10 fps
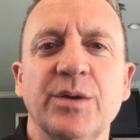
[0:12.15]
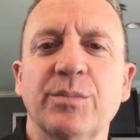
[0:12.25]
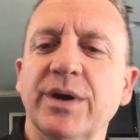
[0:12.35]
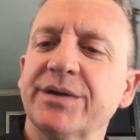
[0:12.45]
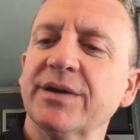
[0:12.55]

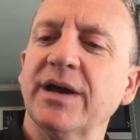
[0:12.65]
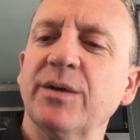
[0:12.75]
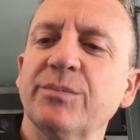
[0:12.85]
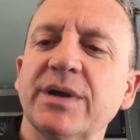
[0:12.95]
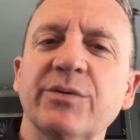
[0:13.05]
But
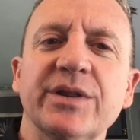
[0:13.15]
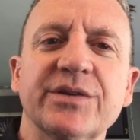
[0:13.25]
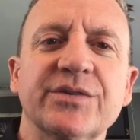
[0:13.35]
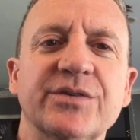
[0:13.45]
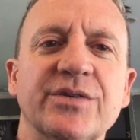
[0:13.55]
anyway,
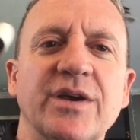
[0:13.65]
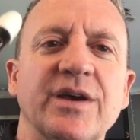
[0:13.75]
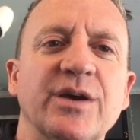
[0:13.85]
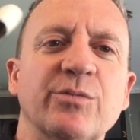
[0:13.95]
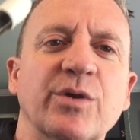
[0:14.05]
this is
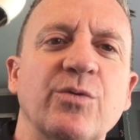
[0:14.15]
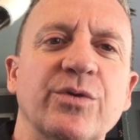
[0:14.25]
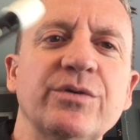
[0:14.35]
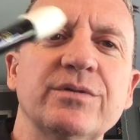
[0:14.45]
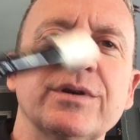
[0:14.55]
a
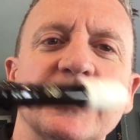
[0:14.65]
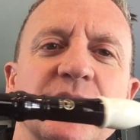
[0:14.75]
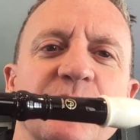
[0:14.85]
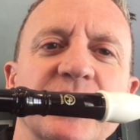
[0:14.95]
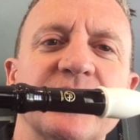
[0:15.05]
recorder.
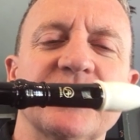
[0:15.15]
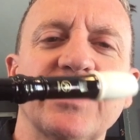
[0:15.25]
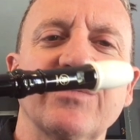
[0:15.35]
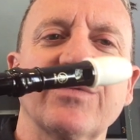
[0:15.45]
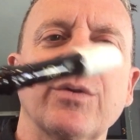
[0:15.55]
You can pick these
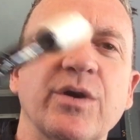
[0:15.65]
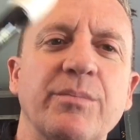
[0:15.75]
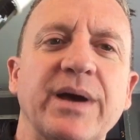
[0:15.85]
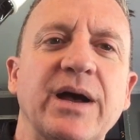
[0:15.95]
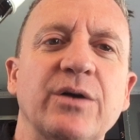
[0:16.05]
up for
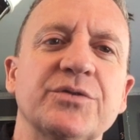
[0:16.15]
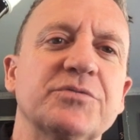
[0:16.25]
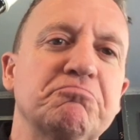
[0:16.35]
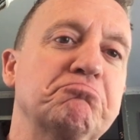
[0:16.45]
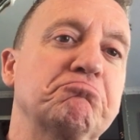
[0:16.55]
about
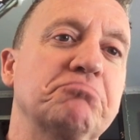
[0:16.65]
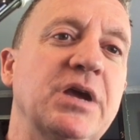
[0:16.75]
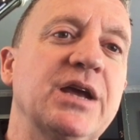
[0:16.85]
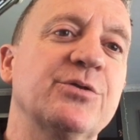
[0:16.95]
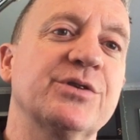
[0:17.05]

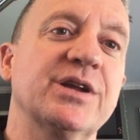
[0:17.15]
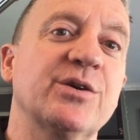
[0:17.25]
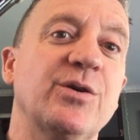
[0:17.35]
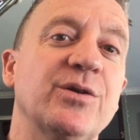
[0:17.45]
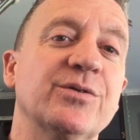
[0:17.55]
$8 or
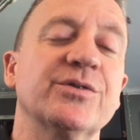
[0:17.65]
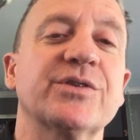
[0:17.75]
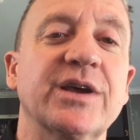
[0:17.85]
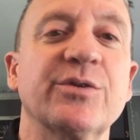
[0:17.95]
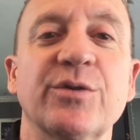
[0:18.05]

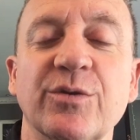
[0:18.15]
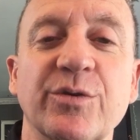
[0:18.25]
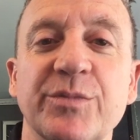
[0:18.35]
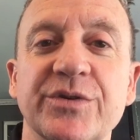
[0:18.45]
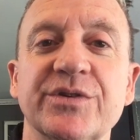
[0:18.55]
$10 at your
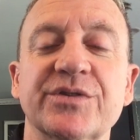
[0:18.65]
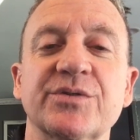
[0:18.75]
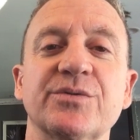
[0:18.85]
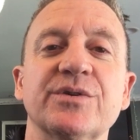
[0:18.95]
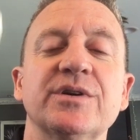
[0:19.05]
local music
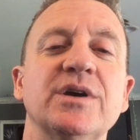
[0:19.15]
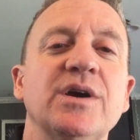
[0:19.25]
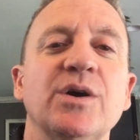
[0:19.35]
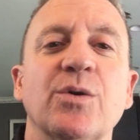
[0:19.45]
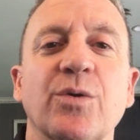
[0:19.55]
store,
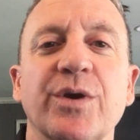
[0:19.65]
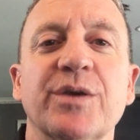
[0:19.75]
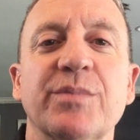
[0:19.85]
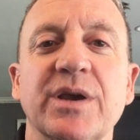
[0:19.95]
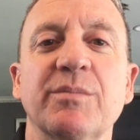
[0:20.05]
or you
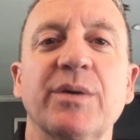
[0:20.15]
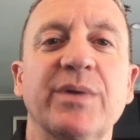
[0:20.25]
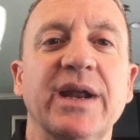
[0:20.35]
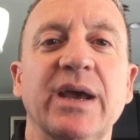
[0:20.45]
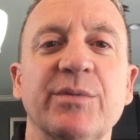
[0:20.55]
can pick them up
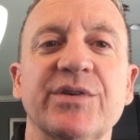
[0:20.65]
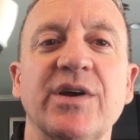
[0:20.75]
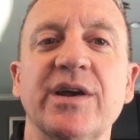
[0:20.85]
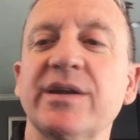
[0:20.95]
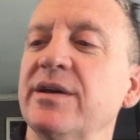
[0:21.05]
on
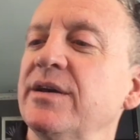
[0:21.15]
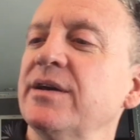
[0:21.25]
Amazon.